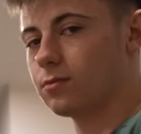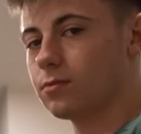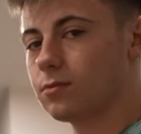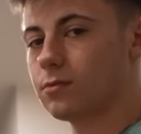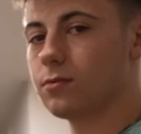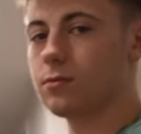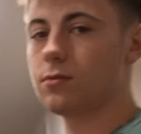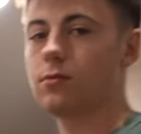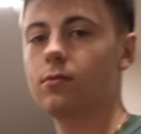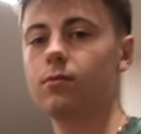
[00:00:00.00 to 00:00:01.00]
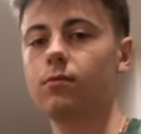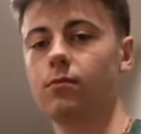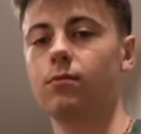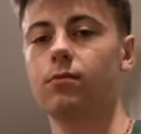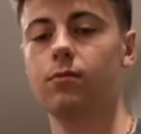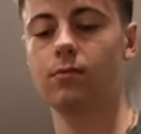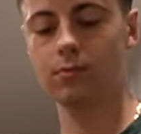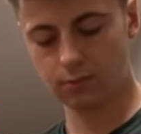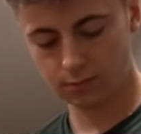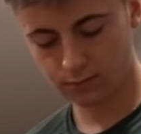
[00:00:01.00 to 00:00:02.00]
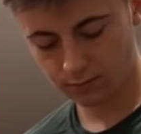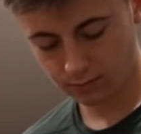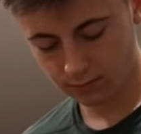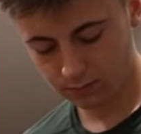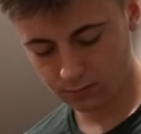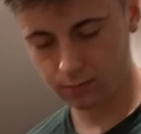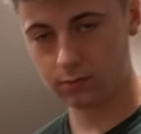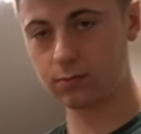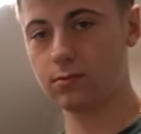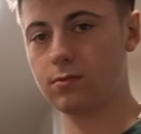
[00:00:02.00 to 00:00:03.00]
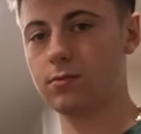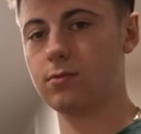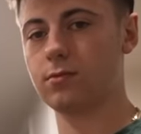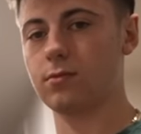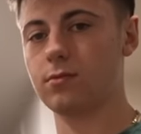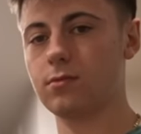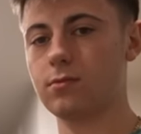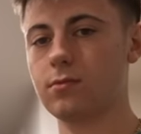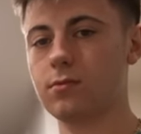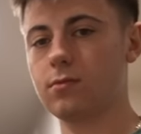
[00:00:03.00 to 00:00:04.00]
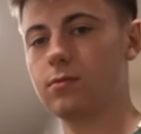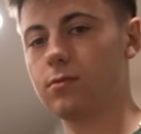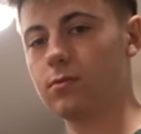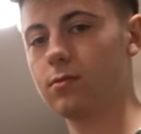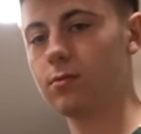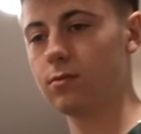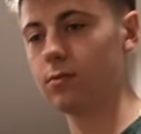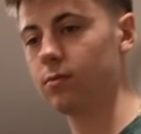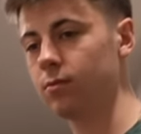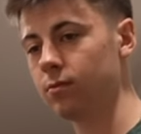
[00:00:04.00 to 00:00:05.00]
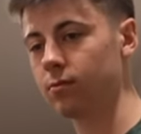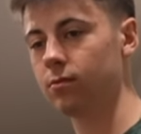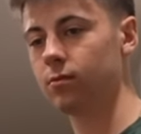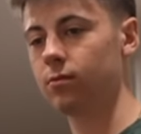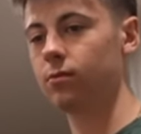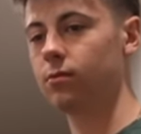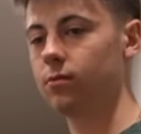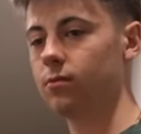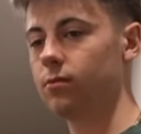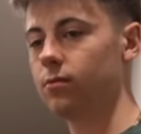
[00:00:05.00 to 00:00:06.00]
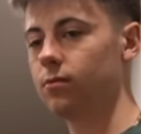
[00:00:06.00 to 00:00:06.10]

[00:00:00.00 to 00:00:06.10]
This person isn't speaking.